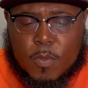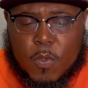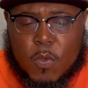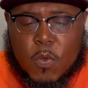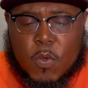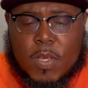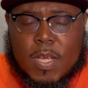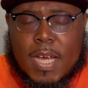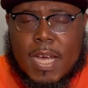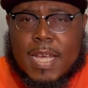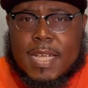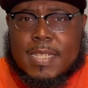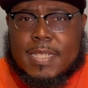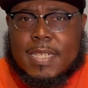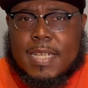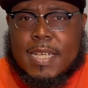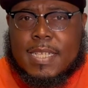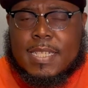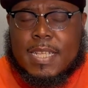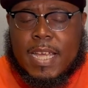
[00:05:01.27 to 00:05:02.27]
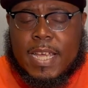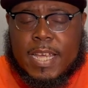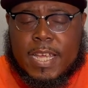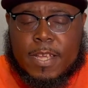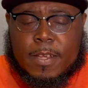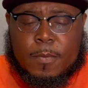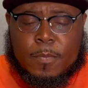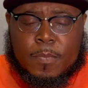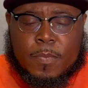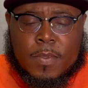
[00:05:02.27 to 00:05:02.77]
who God says I
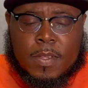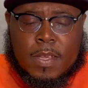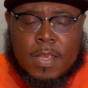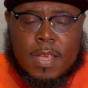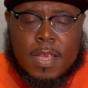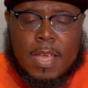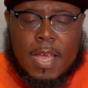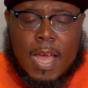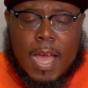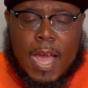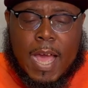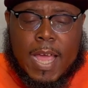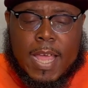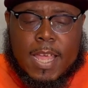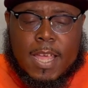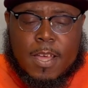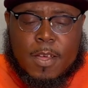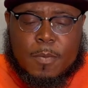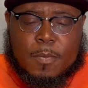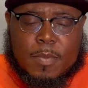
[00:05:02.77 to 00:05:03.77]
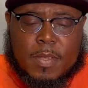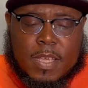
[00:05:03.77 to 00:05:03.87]
am. I am